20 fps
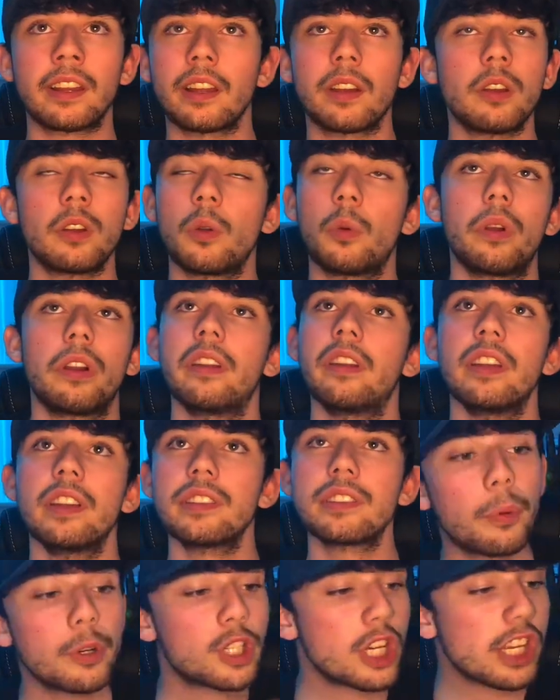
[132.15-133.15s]
I don't know what it
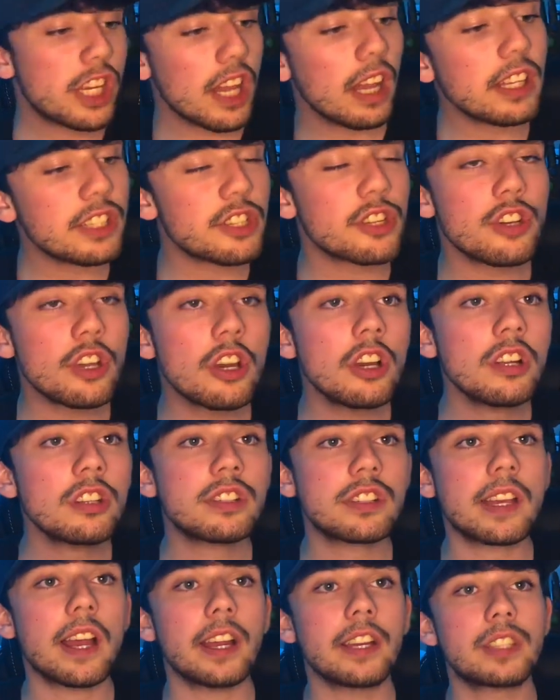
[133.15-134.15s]
is, but she still has a nerd
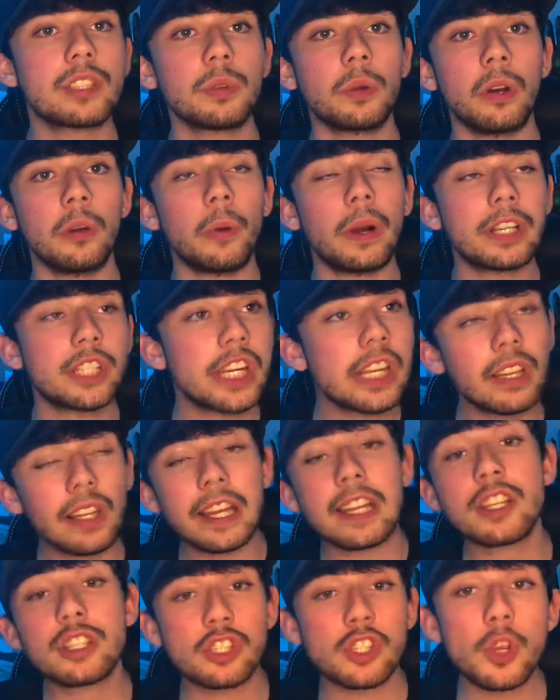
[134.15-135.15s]
side to her where she
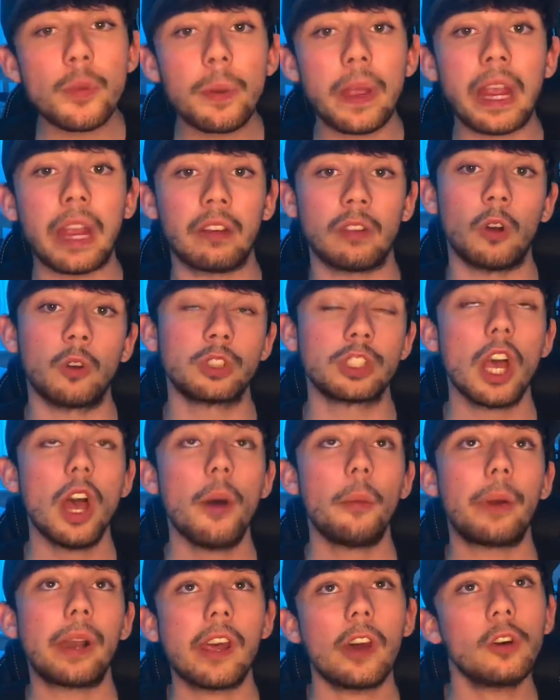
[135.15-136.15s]
likes superheroes.
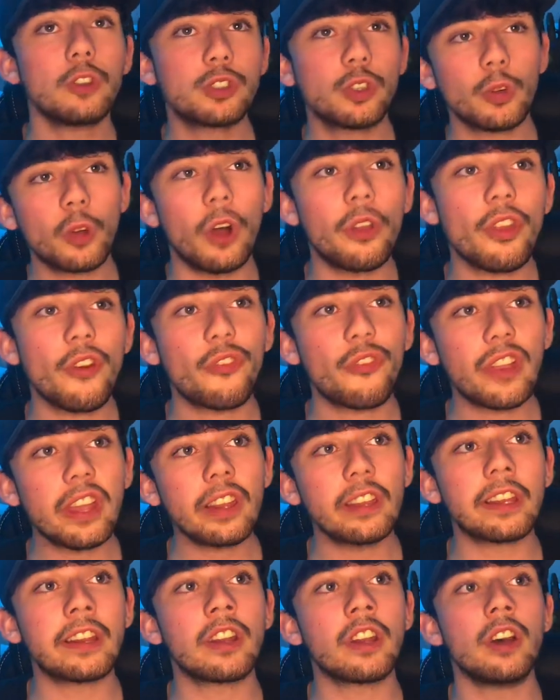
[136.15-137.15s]
But I also got the
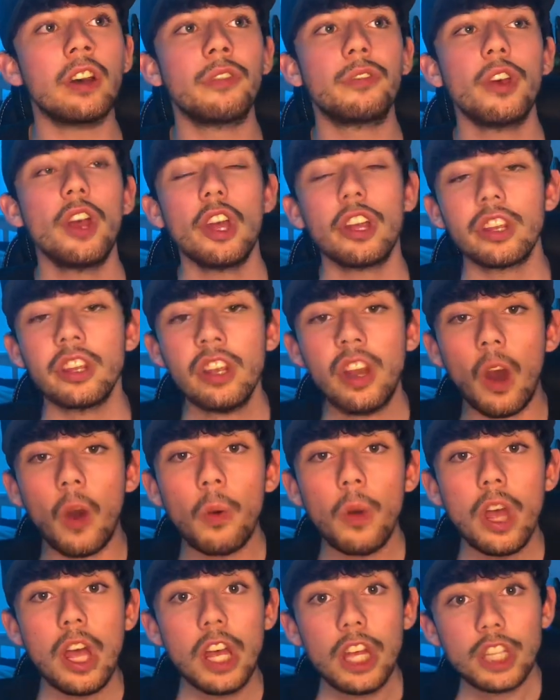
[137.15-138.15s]
feeling of, you
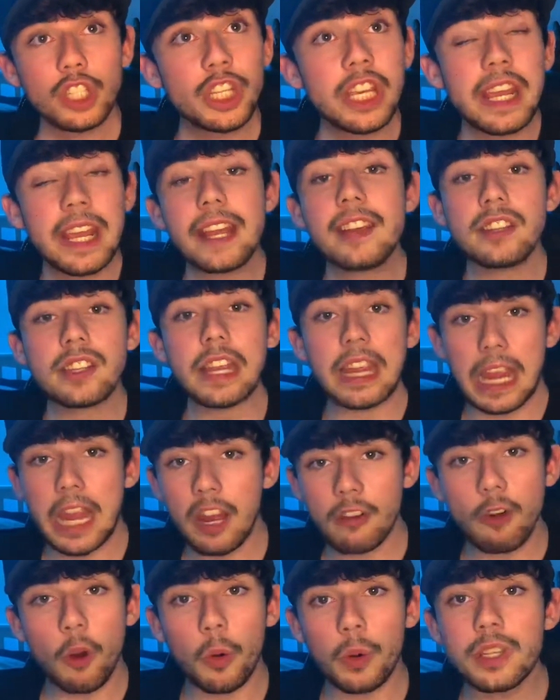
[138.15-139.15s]
know, she is a
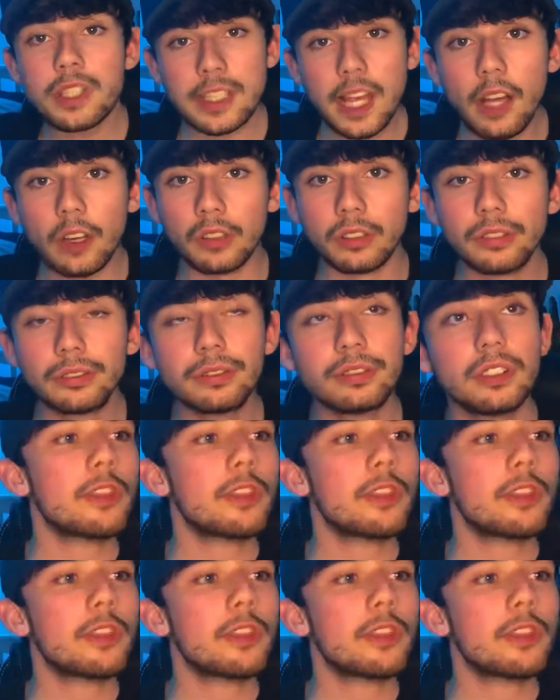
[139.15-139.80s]
hero herself.